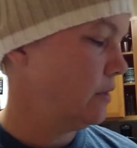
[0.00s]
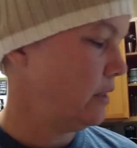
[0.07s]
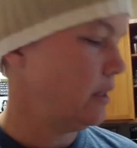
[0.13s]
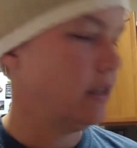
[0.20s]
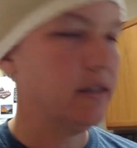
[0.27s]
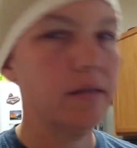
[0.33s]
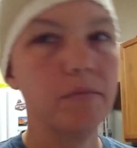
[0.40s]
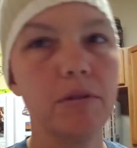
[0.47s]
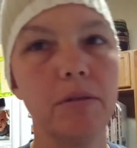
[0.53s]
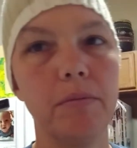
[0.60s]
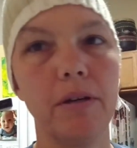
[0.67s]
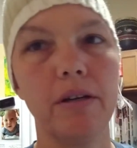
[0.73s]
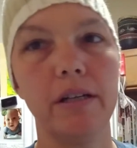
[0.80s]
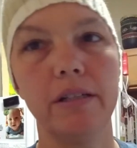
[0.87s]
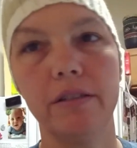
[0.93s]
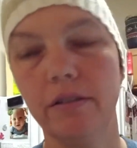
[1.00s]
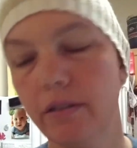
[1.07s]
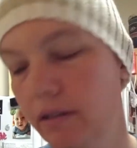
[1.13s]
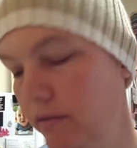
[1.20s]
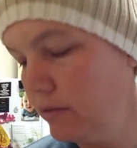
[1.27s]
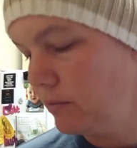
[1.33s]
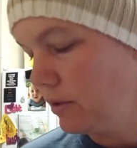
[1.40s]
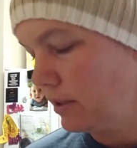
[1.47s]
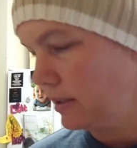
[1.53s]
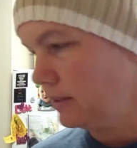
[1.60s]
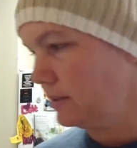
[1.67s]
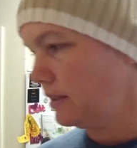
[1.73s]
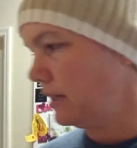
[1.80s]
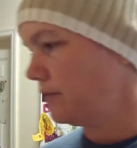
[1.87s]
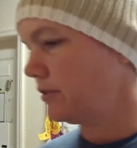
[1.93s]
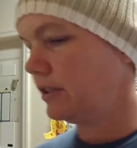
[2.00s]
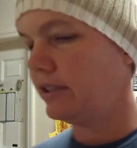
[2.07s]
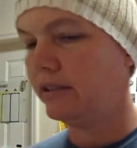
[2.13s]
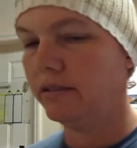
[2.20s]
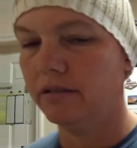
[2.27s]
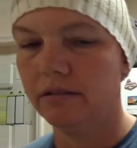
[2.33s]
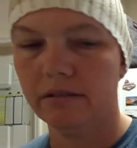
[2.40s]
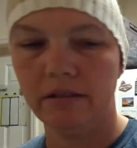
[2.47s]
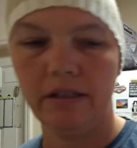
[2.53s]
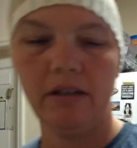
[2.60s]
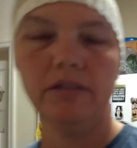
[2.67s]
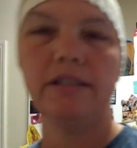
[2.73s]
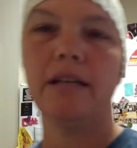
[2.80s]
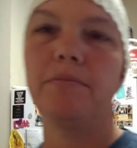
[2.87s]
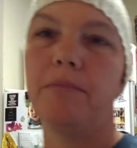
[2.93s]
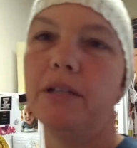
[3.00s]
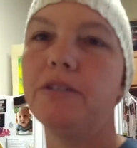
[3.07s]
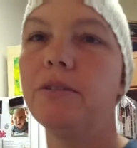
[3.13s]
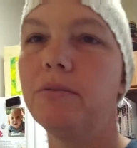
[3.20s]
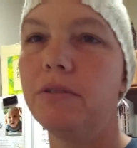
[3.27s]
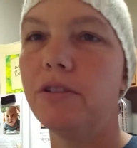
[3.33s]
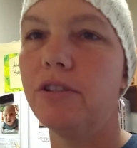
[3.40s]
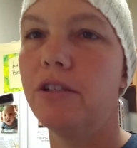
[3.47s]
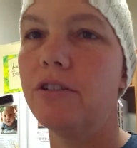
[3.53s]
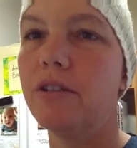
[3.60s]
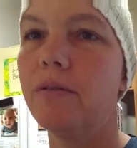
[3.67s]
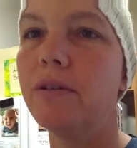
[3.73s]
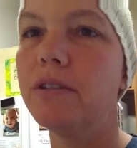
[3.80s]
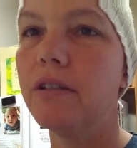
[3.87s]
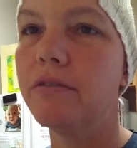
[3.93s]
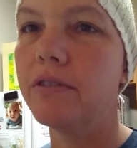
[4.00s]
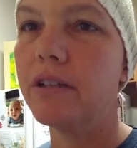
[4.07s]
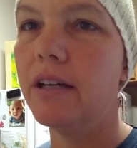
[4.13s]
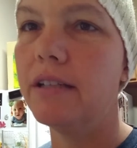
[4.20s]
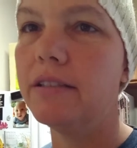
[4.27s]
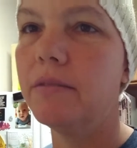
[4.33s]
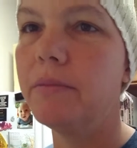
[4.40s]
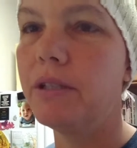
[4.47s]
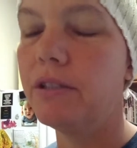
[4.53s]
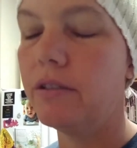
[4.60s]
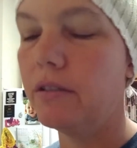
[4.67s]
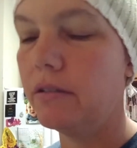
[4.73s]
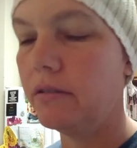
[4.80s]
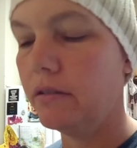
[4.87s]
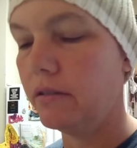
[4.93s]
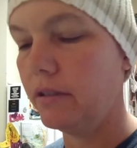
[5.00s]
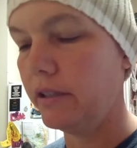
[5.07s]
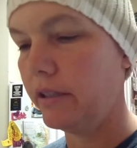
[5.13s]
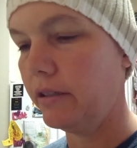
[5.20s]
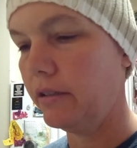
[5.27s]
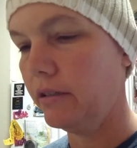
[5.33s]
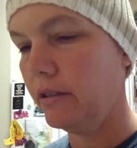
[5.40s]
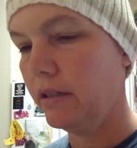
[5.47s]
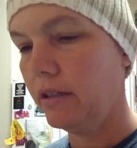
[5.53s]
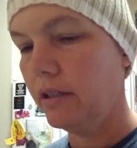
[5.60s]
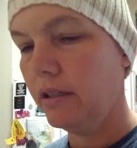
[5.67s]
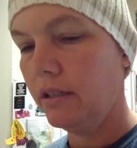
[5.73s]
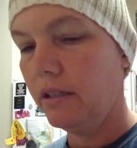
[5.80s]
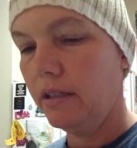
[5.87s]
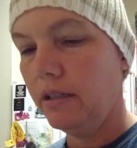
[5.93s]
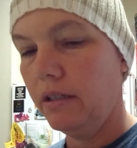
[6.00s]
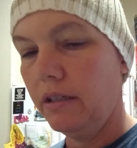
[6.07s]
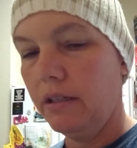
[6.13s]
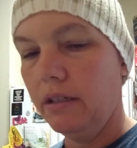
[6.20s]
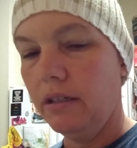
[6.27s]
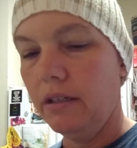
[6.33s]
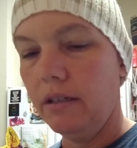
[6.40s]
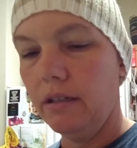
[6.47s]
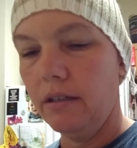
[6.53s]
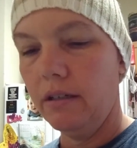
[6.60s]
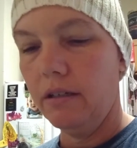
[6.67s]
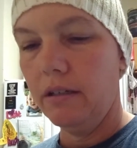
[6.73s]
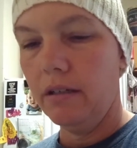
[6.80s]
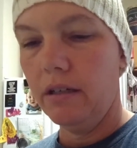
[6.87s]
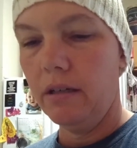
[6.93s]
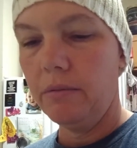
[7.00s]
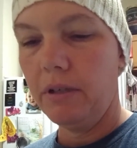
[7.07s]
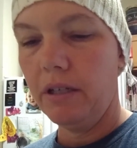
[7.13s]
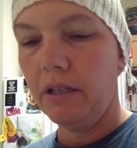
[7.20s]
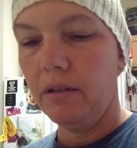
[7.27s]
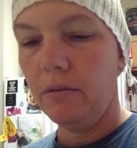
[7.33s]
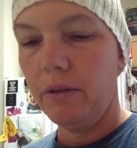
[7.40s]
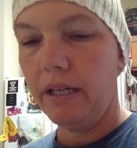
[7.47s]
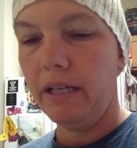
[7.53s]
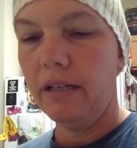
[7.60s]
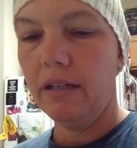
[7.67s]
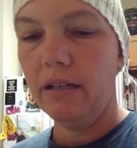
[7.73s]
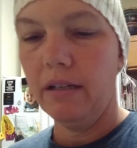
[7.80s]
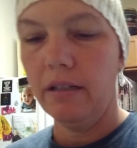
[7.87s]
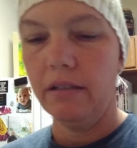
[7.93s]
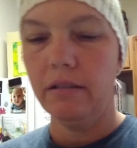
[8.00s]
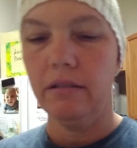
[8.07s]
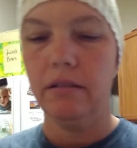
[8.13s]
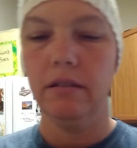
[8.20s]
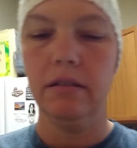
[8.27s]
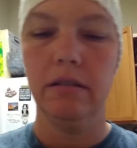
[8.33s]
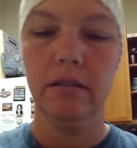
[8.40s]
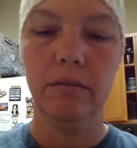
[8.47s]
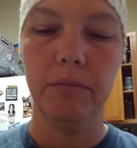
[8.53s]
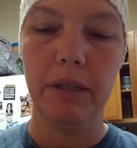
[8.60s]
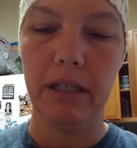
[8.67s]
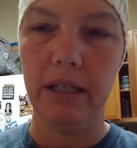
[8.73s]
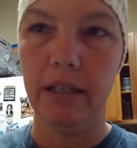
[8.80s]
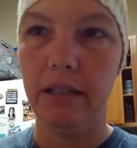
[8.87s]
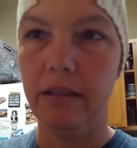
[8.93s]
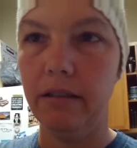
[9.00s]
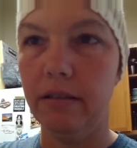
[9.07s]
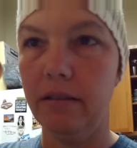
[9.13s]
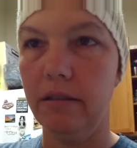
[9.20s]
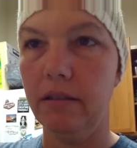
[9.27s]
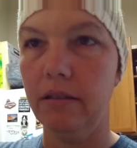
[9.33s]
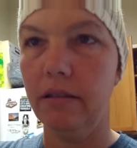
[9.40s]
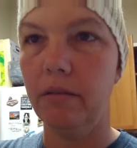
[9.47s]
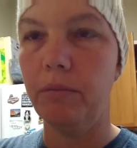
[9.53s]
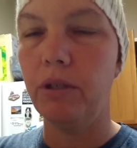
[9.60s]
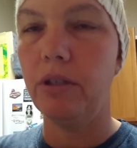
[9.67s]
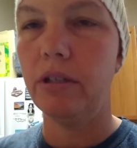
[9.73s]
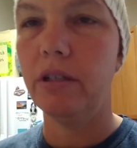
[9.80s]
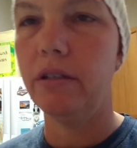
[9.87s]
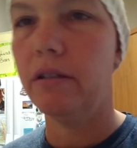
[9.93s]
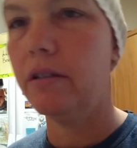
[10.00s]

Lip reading: I had some tamari too. It was more like a savory. I also had mushrooms and ginger, which I forgot to mention earlier. I'm gonna wait on my immunity